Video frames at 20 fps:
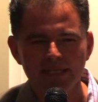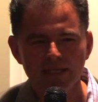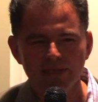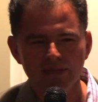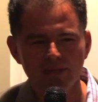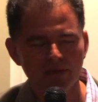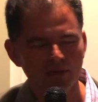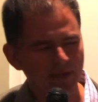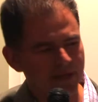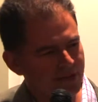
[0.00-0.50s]

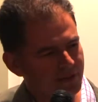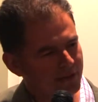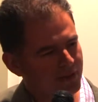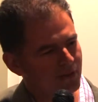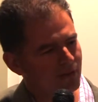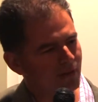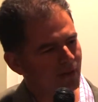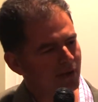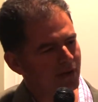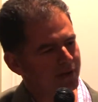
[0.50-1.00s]
You know, here
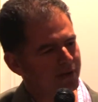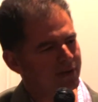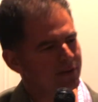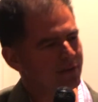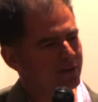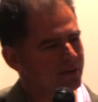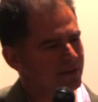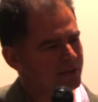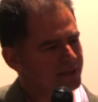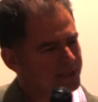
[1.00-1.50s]
you are,
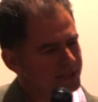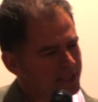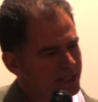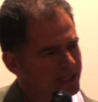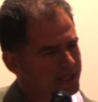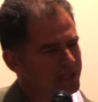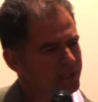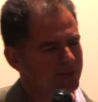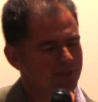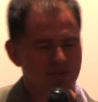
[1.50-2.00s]
you're a
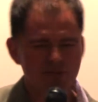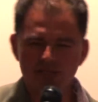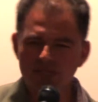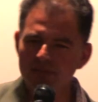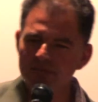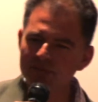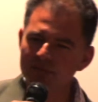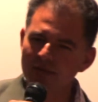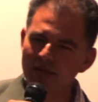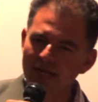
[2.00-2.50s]
teacher, you
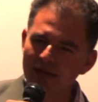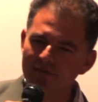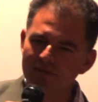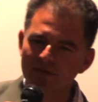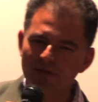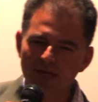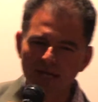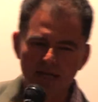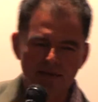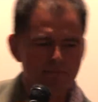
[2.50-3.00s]
seem to have
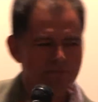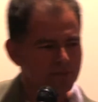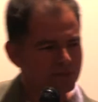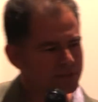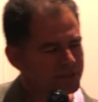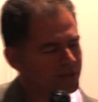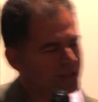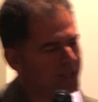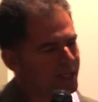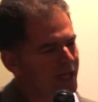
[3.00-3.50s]
your life
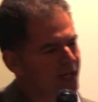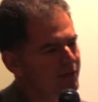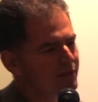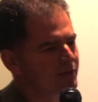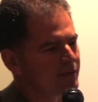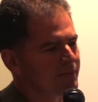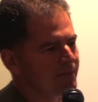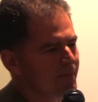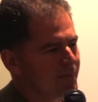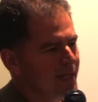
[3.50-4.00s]
put
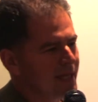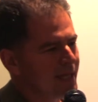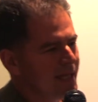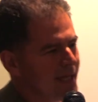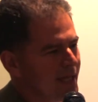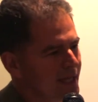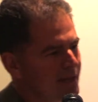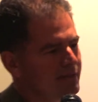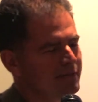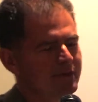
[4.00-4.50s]
together,
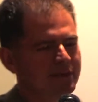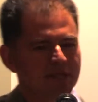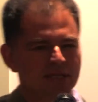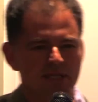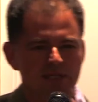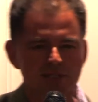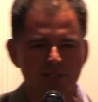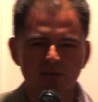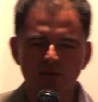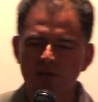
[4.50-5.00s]
everything
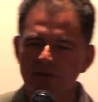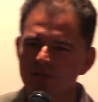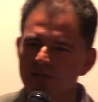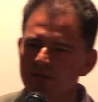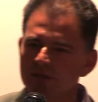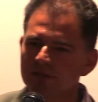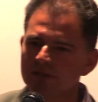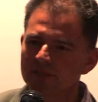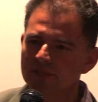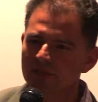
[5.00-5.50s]
is going
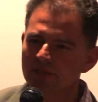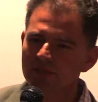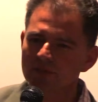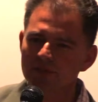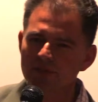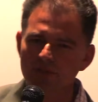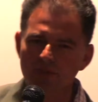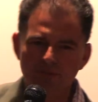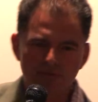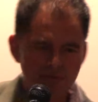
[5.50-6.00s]
good to you,
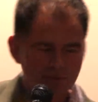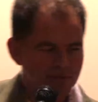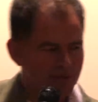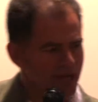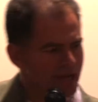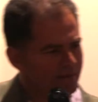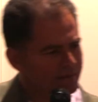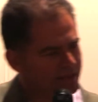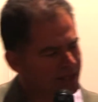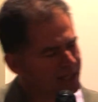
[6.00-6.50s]
you
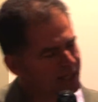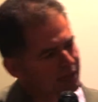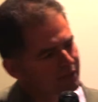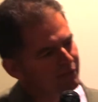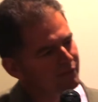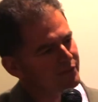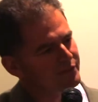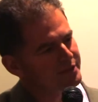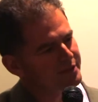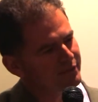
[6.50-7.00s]
have the
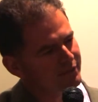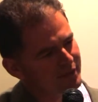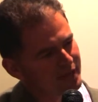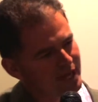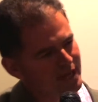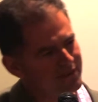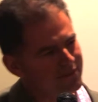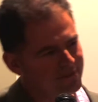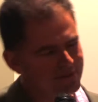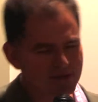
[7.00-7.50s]
comforts of
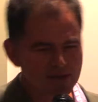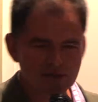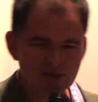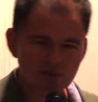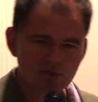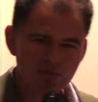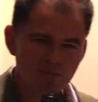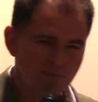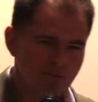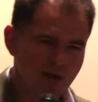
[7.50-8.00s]
life.
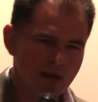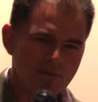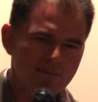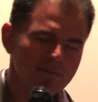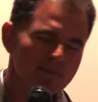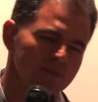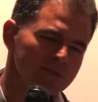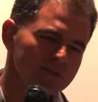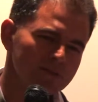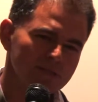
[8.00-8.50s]
Why
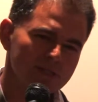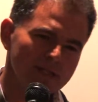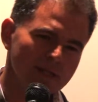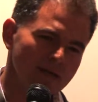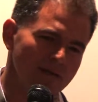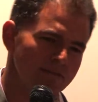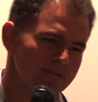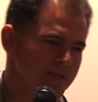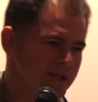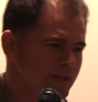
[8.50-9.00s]
put
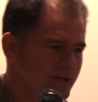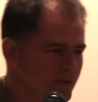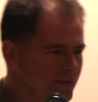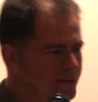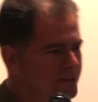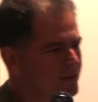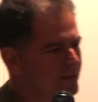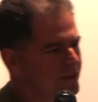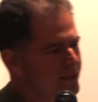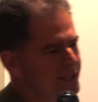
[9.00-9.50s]
yourself and go
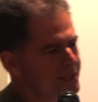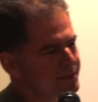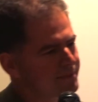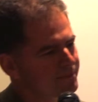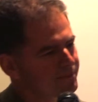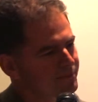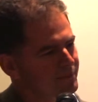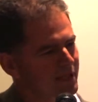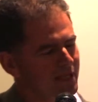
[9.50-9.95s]
through this?